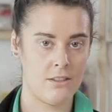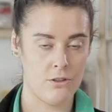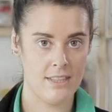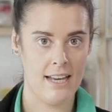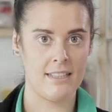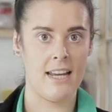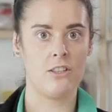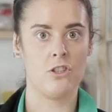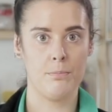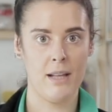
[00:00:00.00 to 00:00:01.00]
is use our
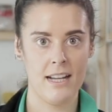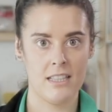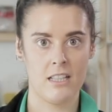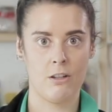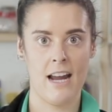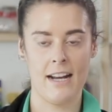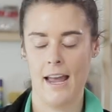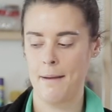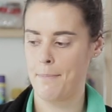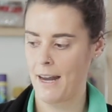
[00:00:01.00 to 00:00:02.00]
texture plates to create
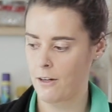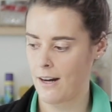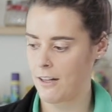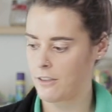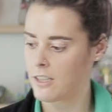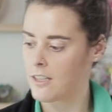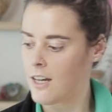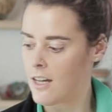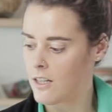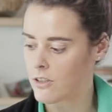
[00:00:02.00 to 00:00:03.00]
a background.
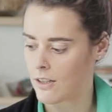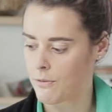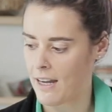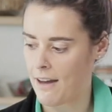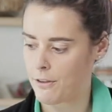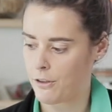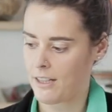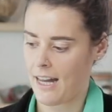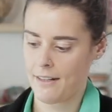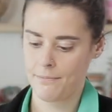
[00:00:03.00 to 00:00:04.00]
So if we have a
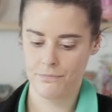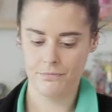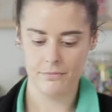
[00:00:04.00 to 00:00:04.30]
look at